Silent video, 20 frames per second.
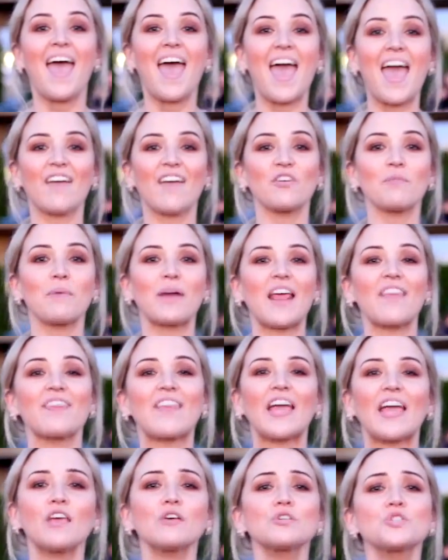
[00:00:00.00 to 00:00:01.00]
Hey everybody,
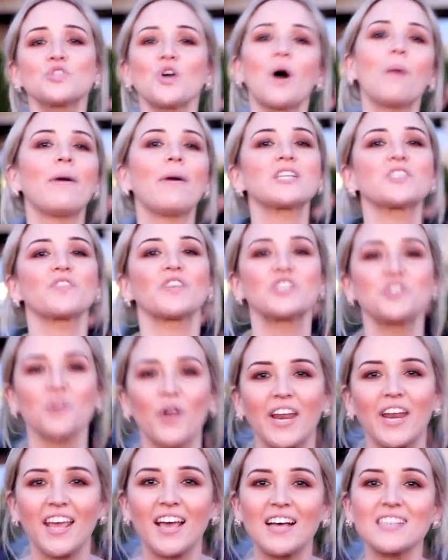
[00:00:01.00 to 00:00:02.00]
thank you so much for
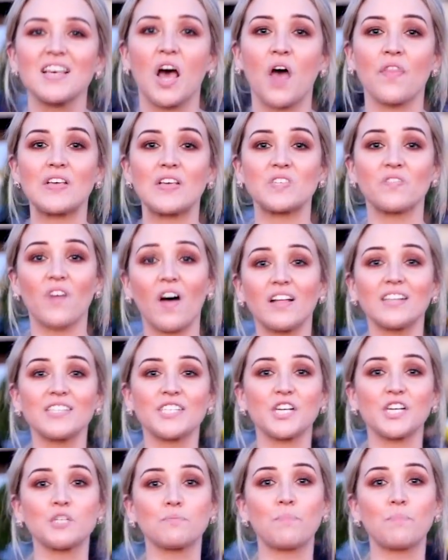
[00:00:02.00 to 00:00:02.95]
joining us on this volunteers